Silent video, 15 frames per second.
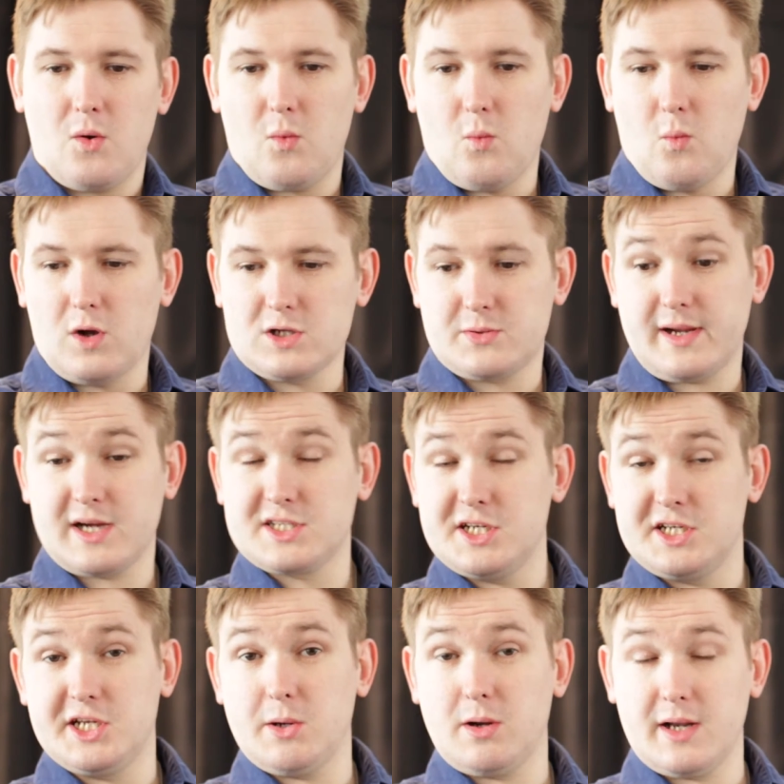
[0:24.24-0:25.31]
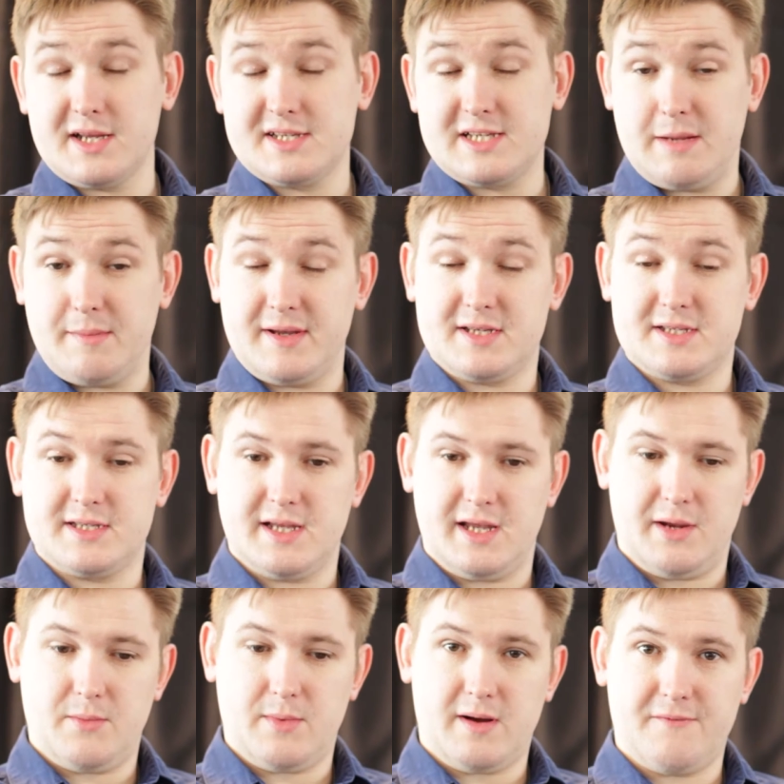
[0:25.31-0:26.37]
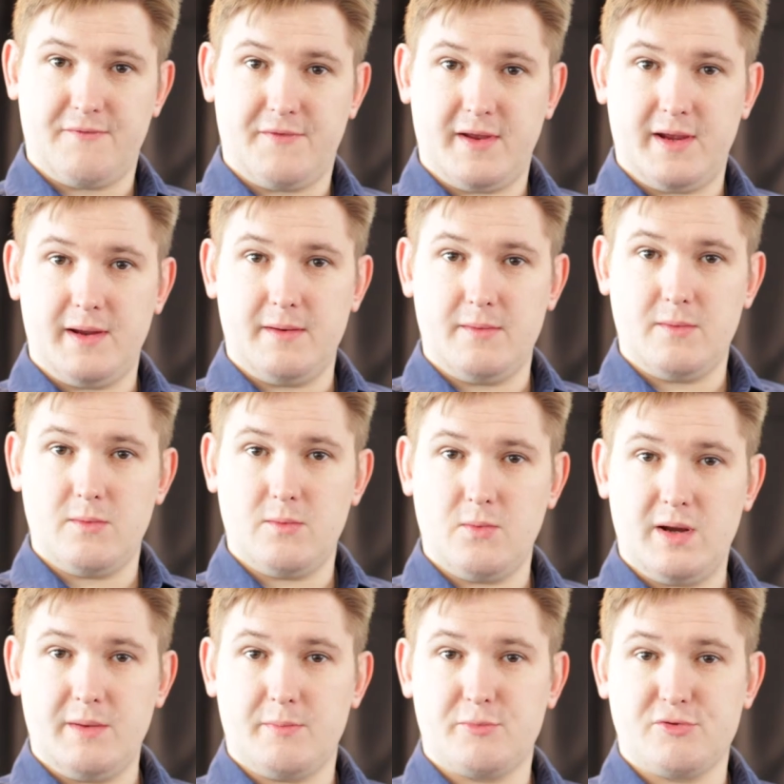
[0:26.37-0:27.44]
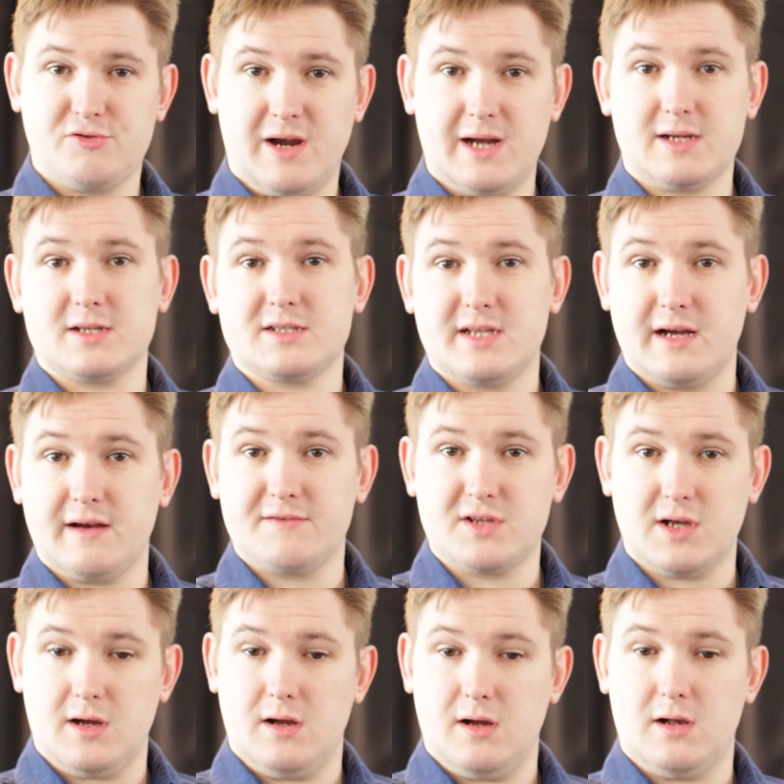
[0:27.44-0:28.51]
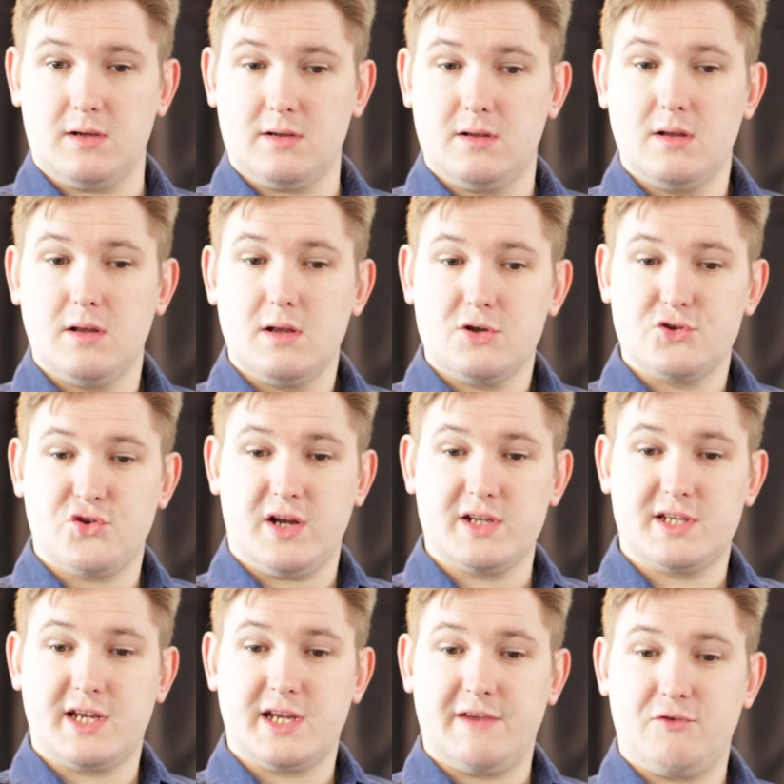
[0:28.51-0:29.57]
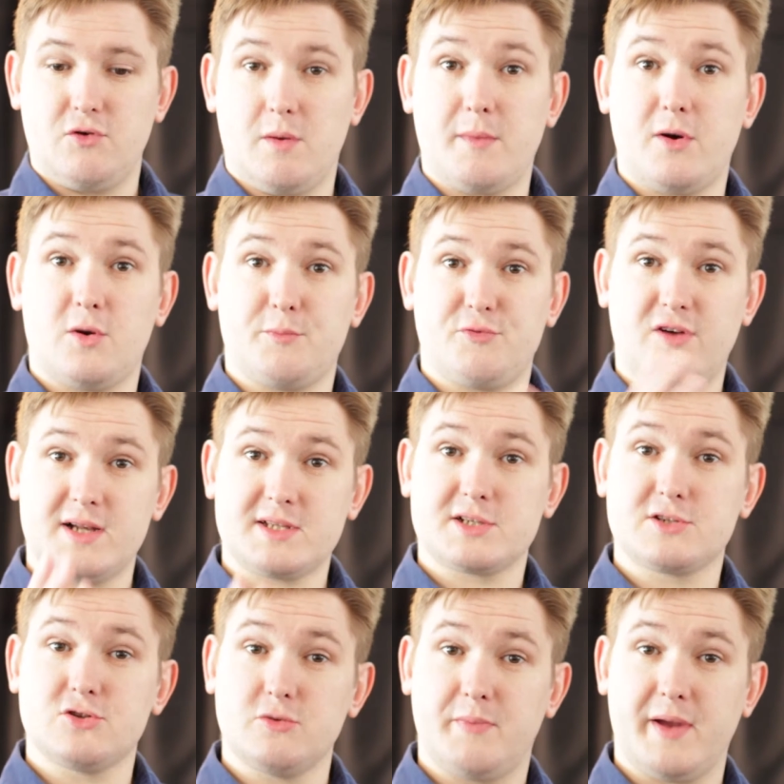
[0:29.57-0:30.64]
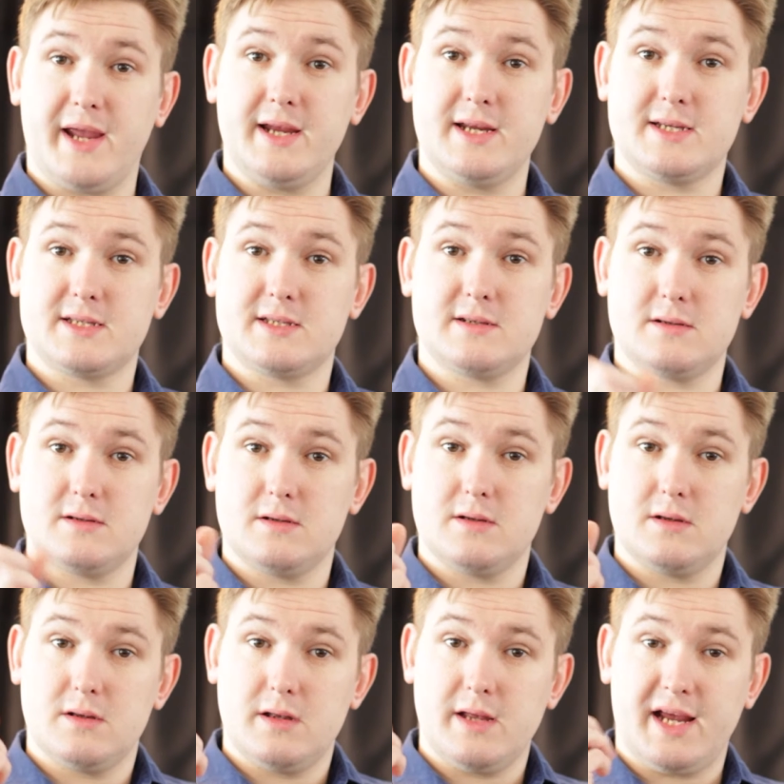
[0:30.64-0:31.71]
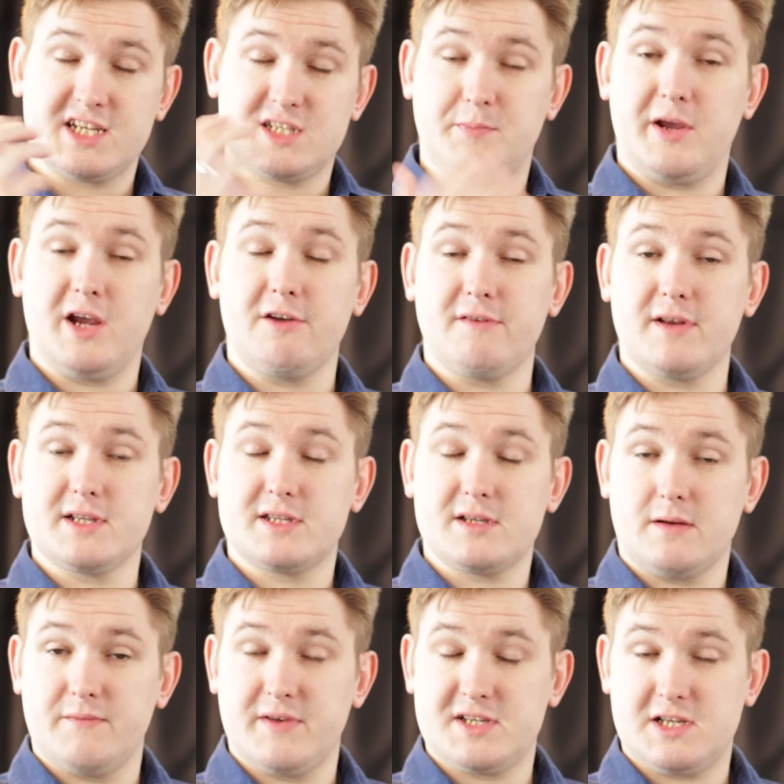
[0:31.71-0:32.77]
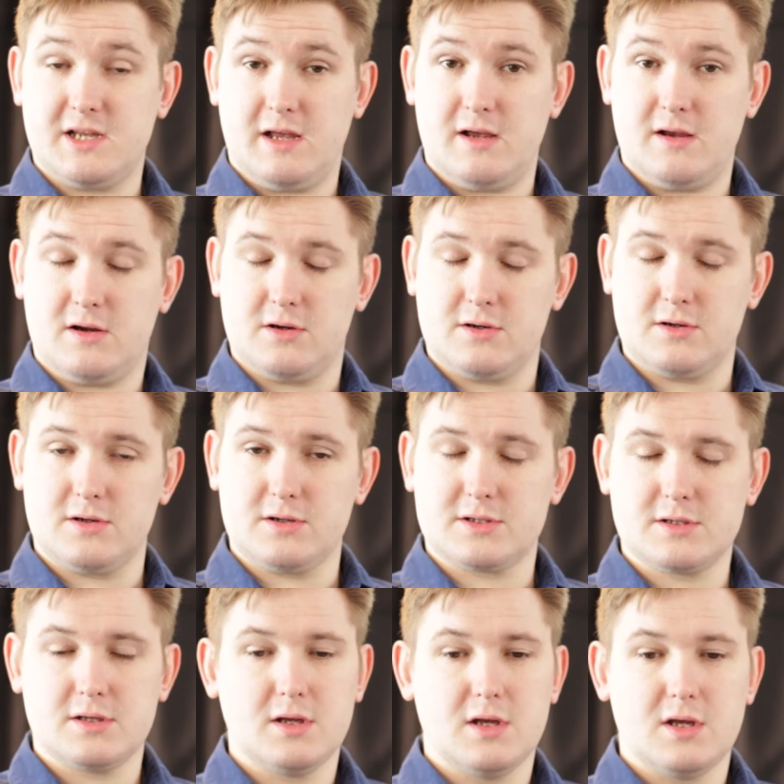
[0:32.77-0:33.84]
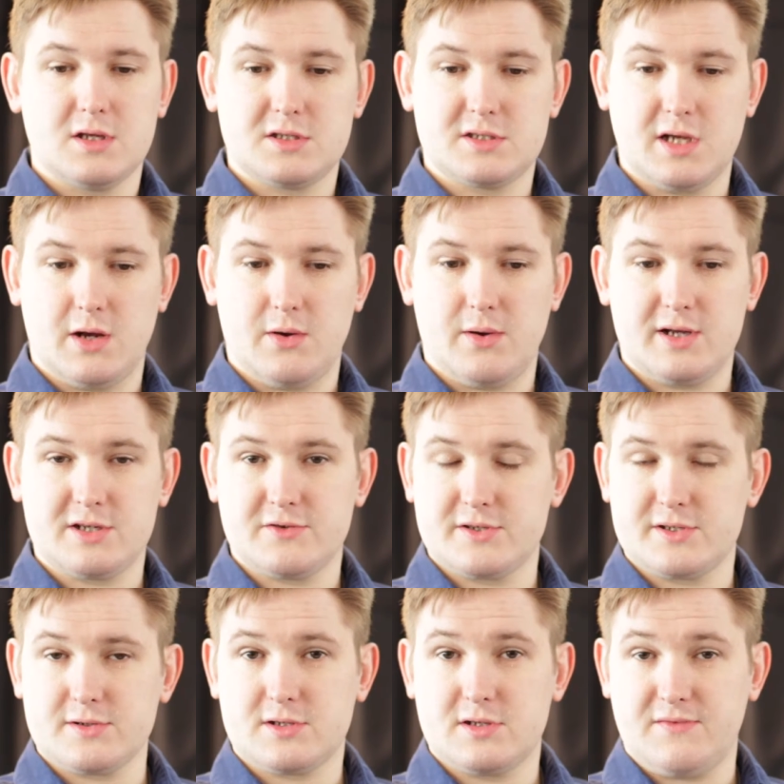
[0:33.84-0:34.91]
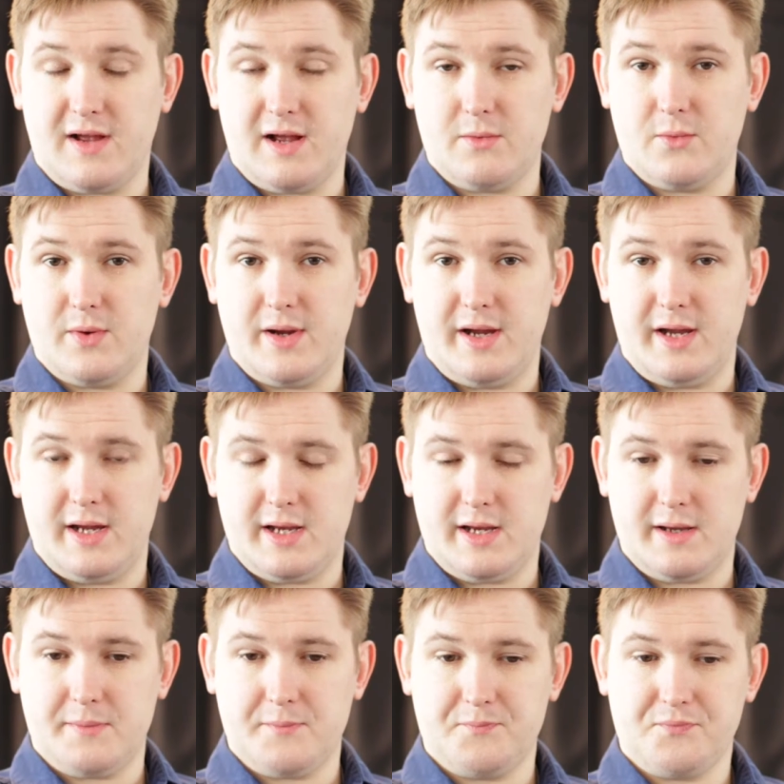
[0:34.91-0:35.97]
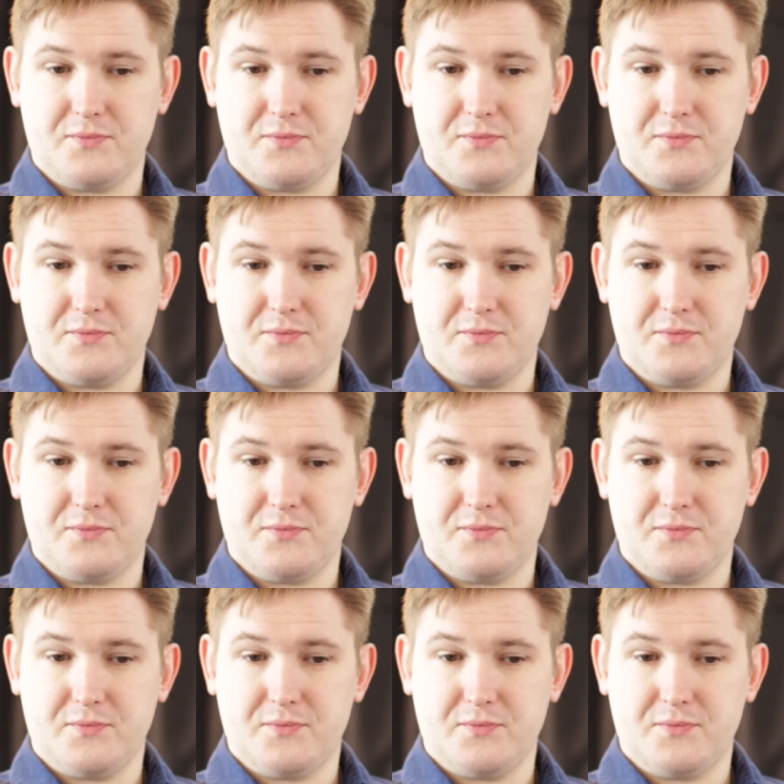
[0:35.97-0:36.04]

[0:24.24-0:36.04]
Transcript: what do we actually do on this MSc? Well, we pride ourselves on trying to give you a more practical-based experience on this course. So as a result of that, we've